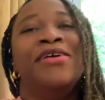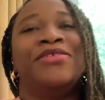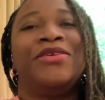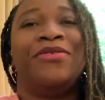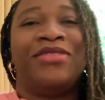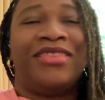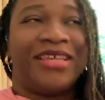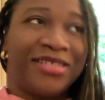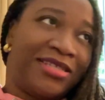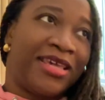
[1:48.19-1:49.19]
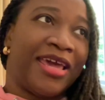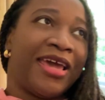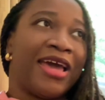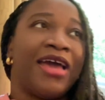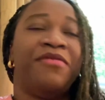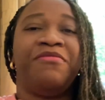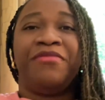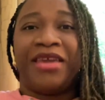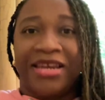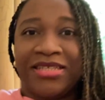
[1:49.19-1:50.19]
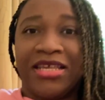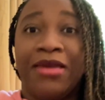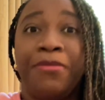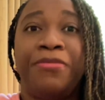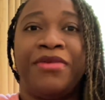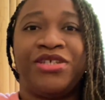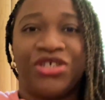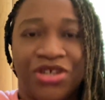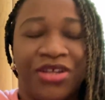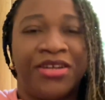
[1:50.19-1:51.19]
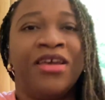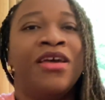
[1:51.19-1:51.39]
So this year I made it a mission